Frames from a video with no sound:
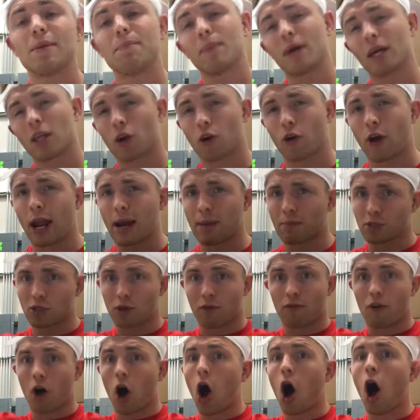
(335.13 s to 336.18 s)
milligrams
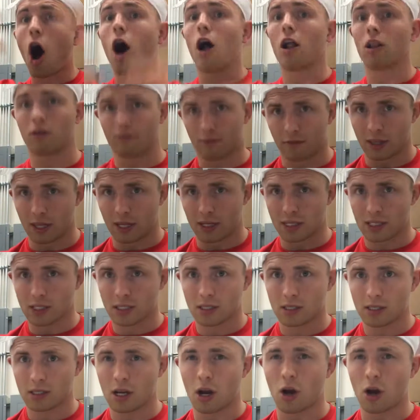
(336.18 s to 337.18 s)
of all of this.